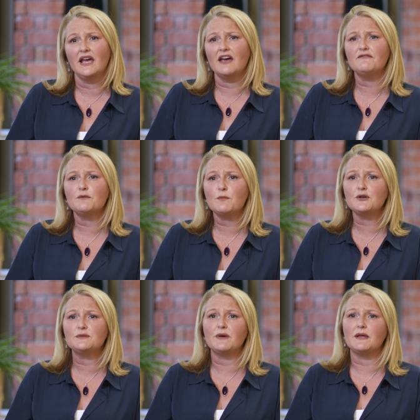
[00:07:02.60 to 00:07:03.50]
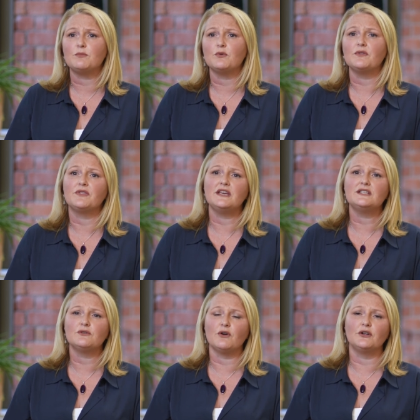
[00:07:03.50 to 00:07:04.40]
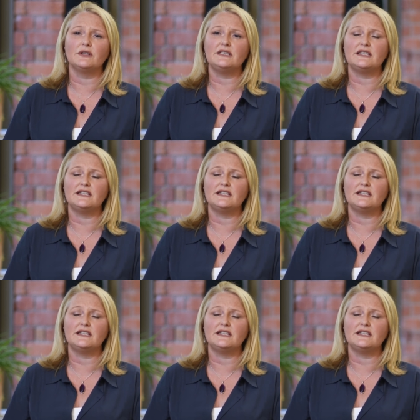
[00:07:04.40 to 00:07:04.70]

And for most people, these are only